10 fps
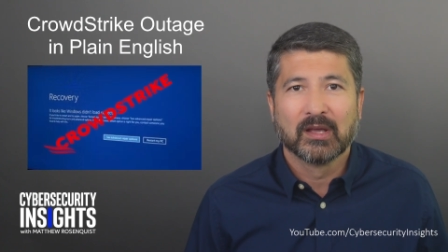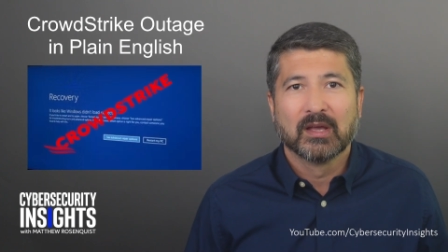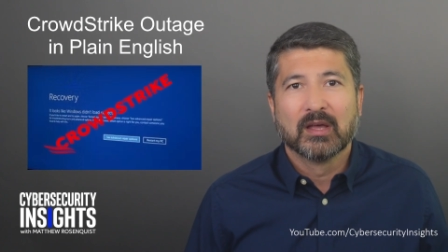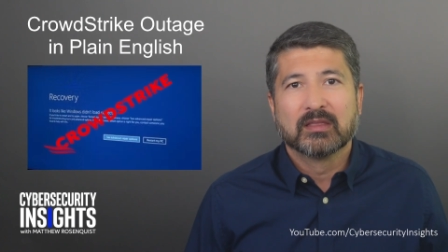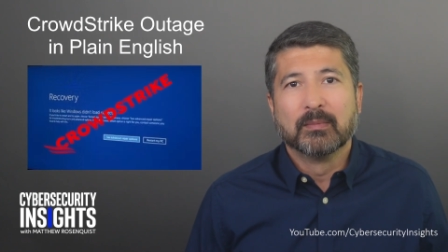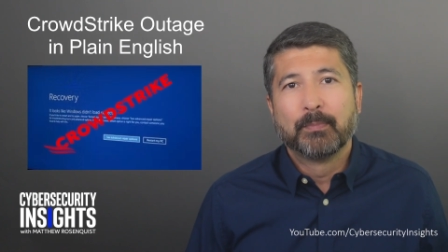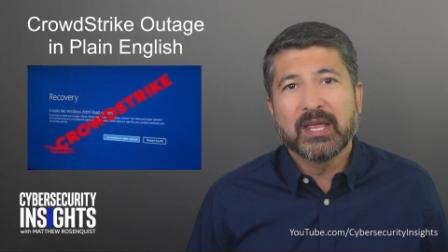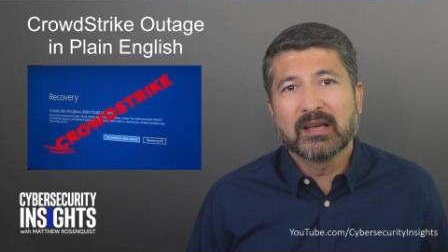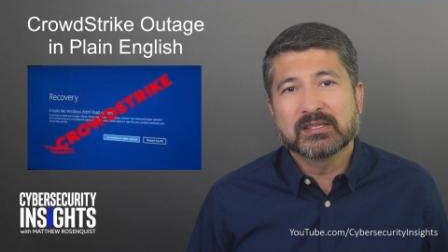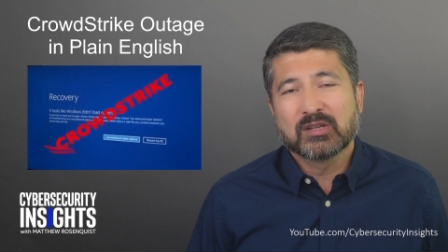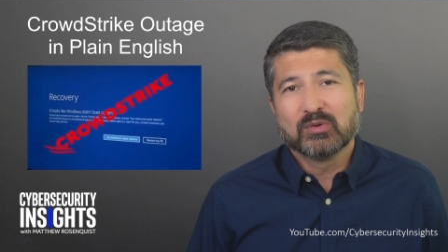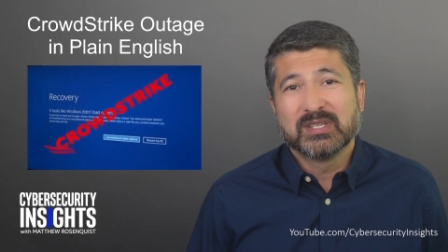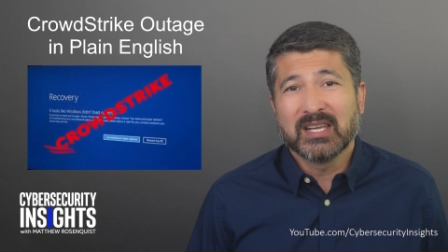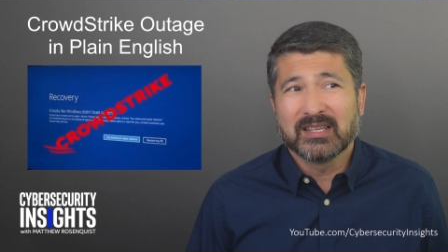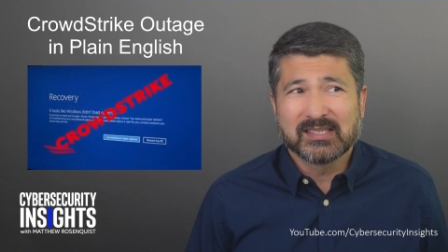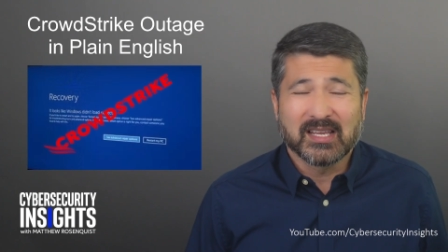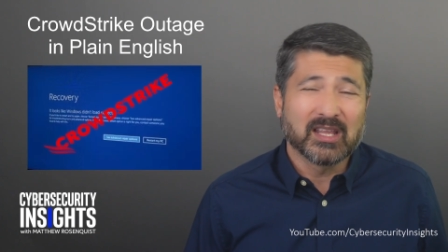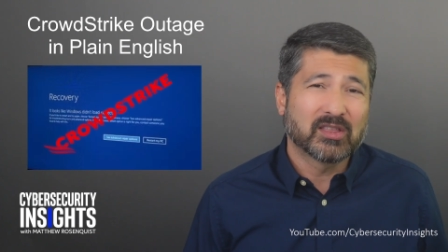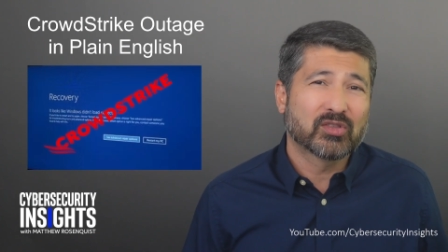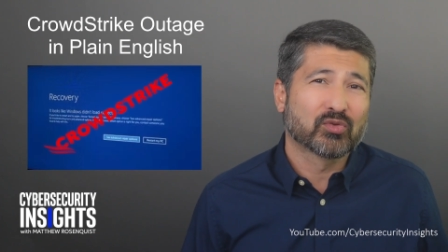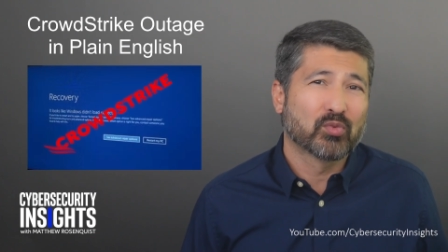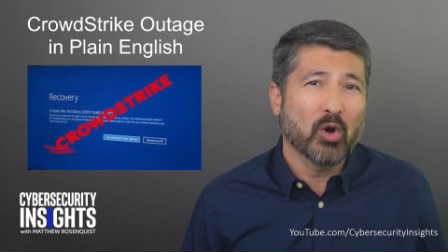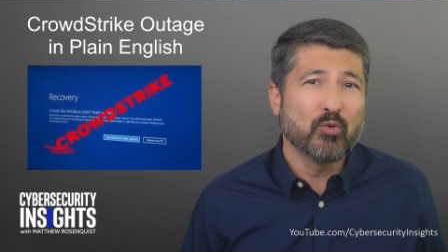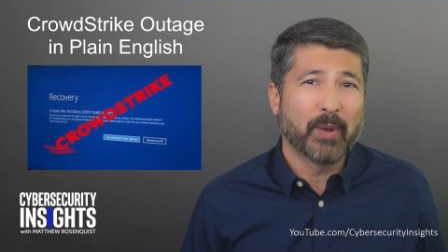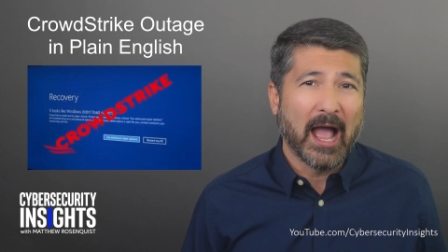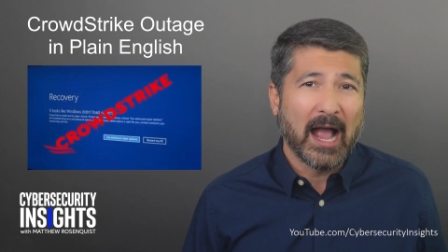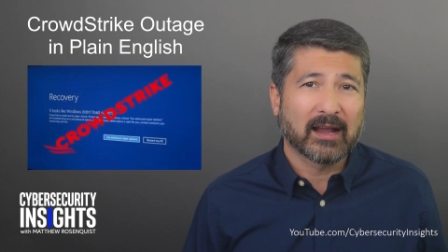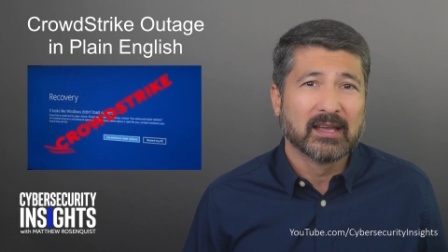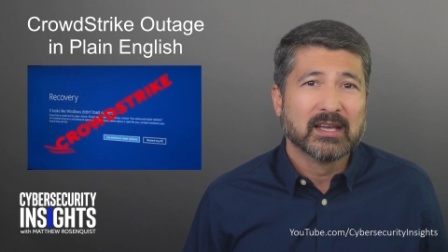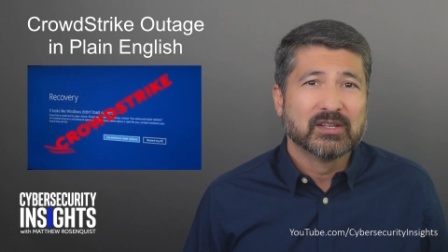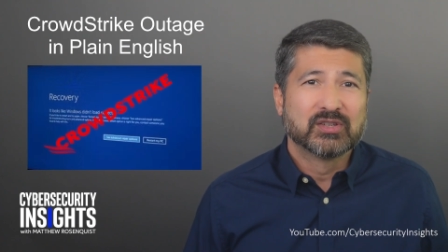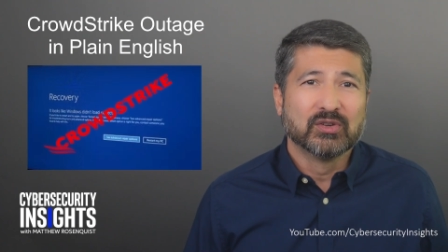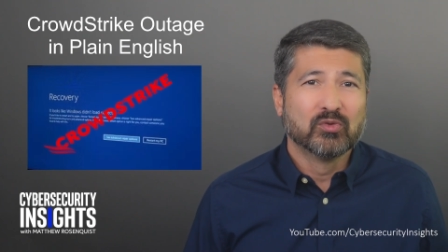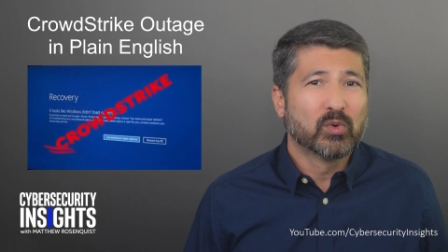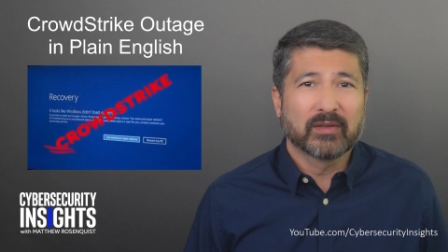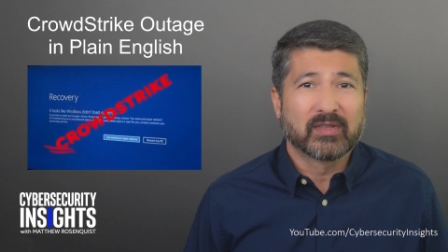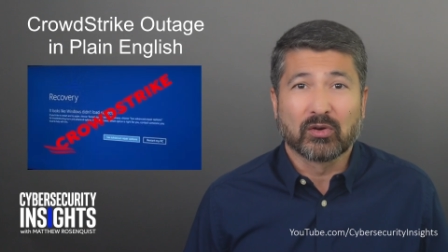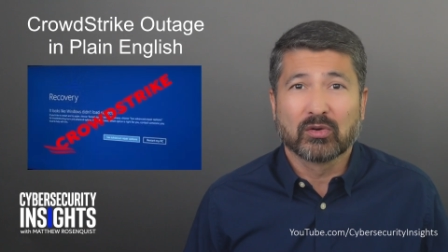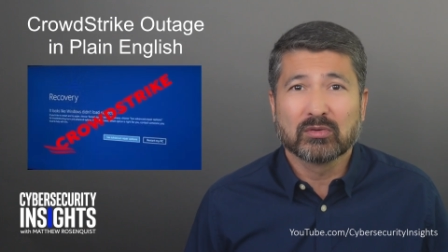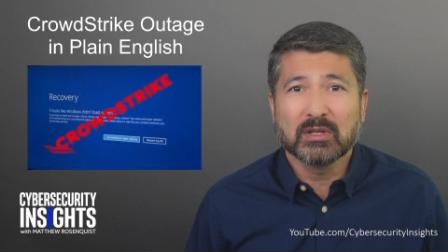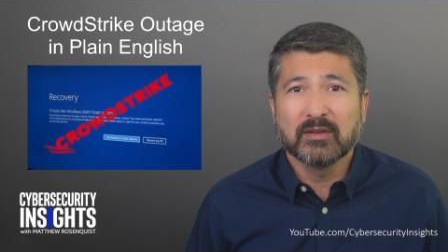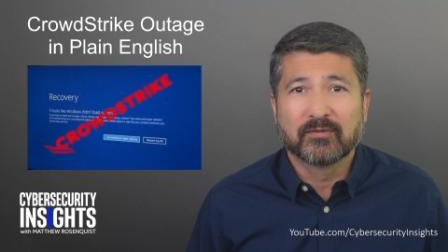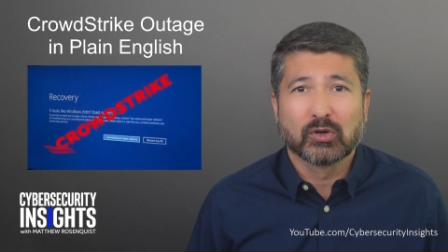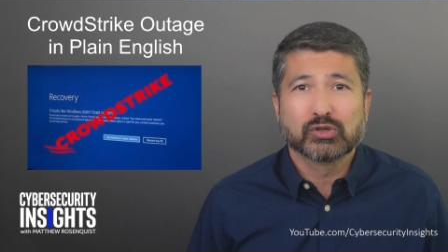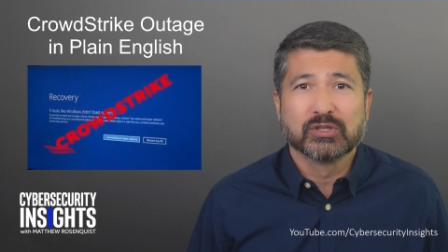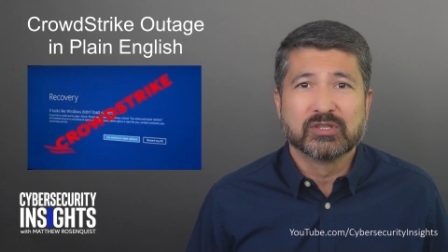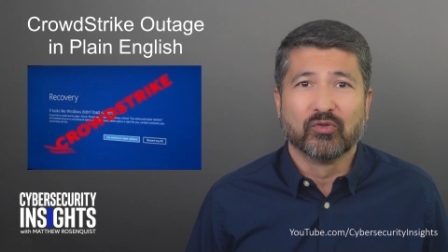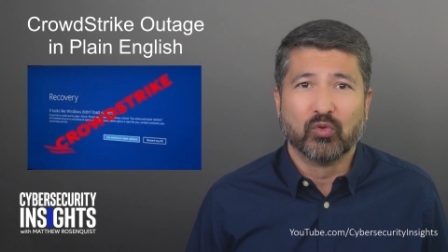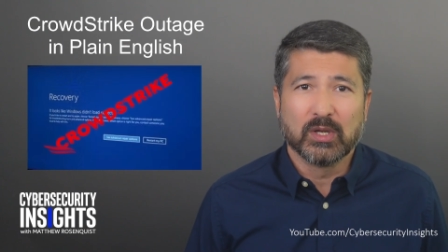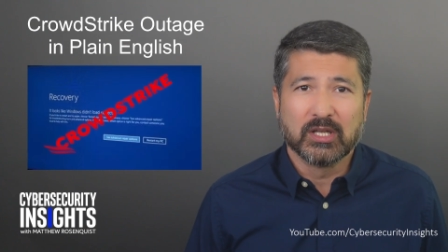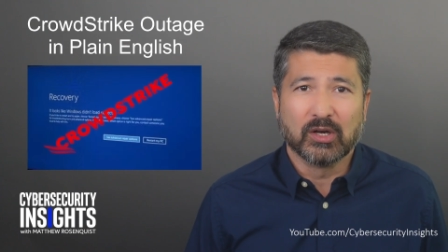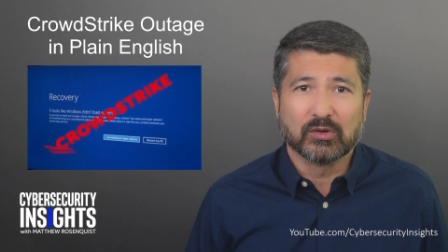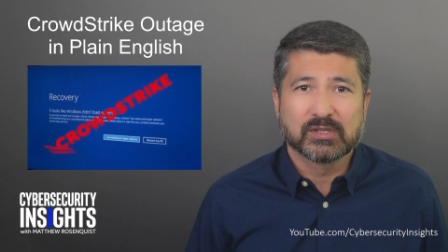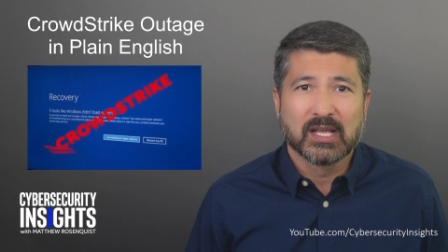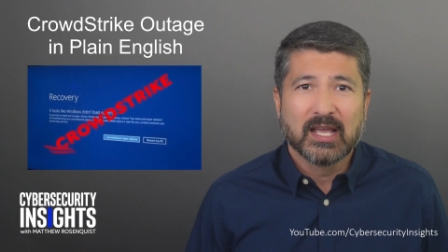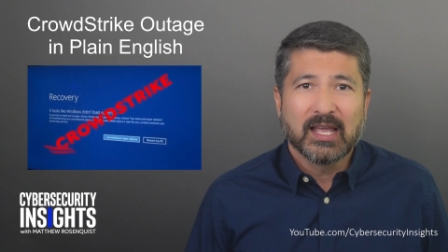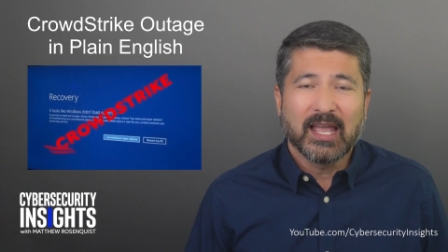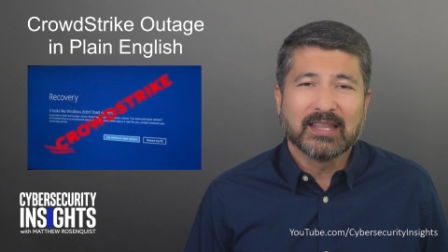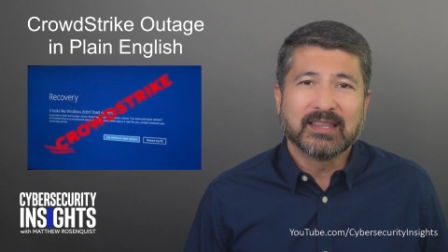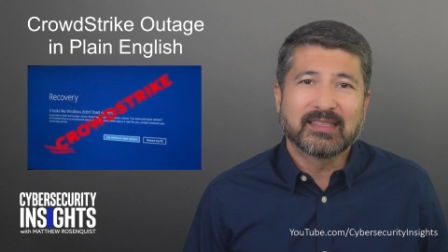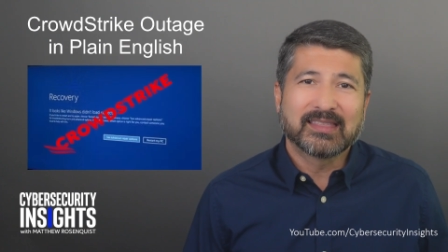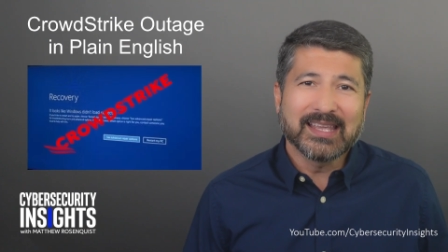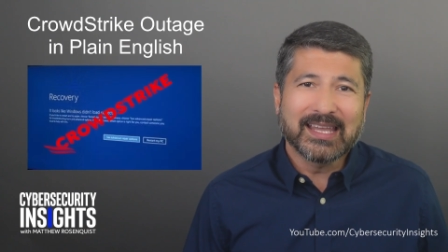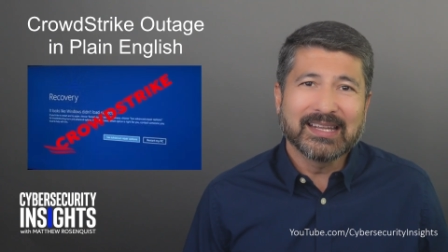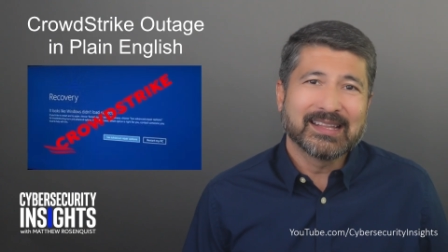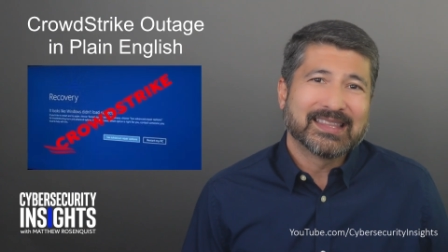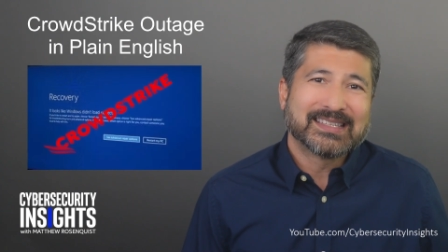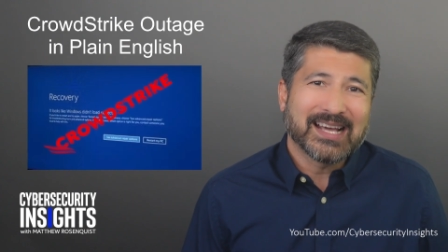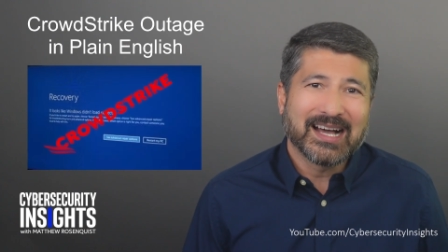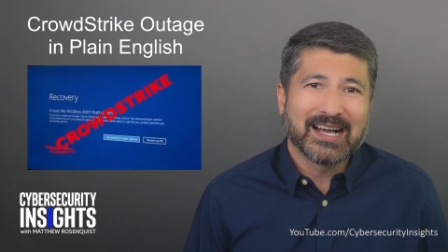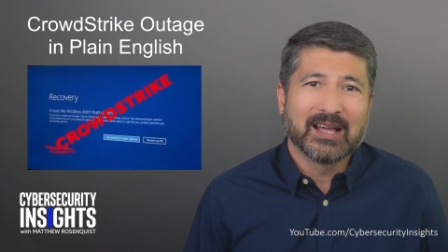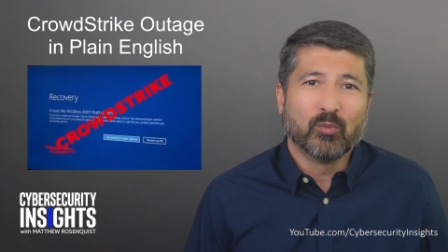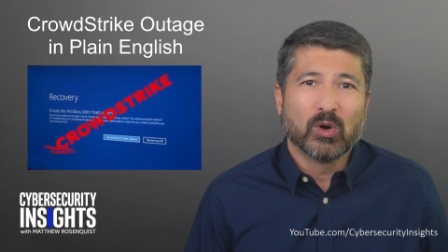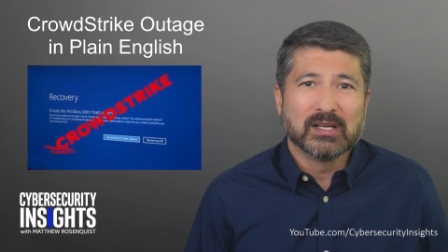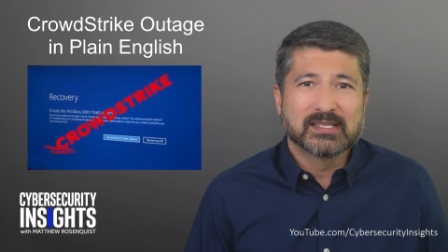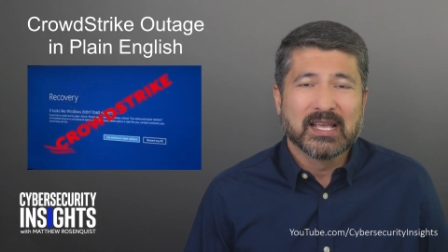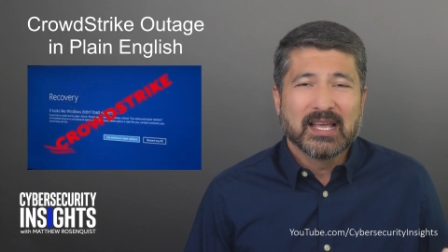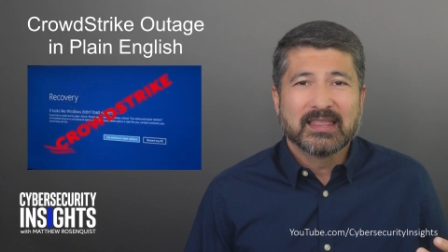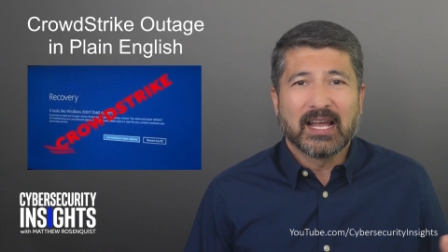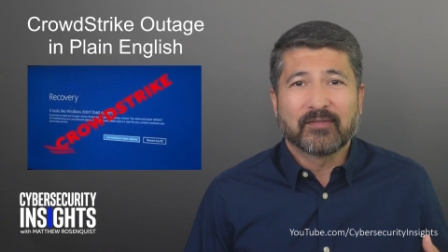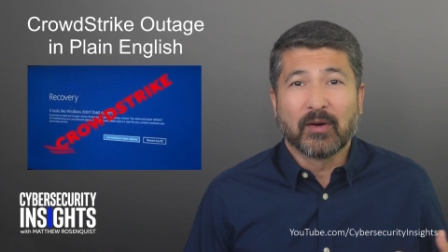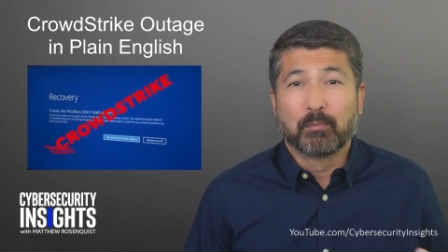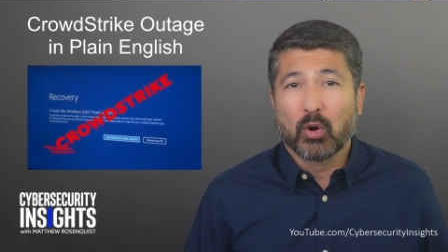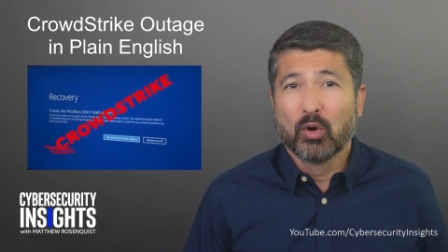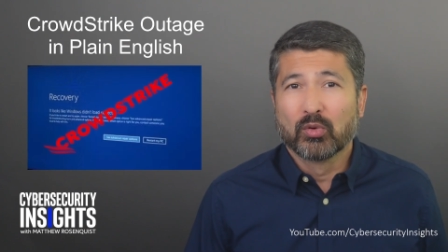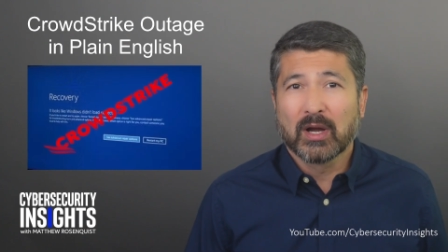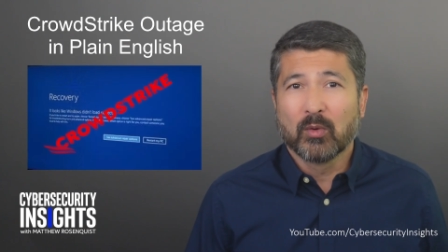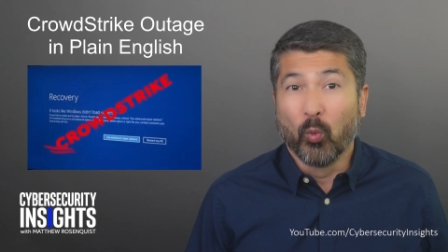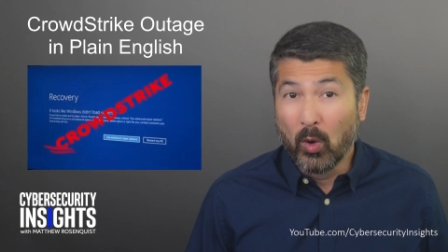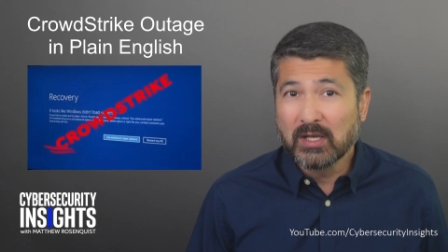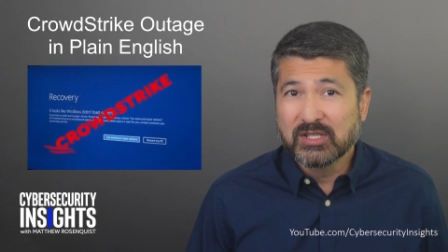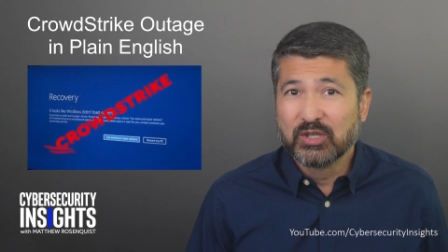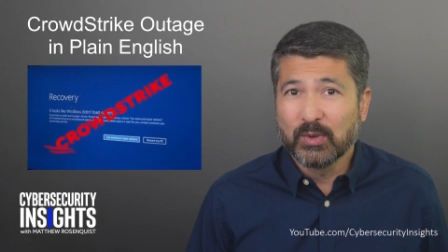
The B S O D is a throwback to one of the early versions of Windows, and the thinking at the time was that if a program was doing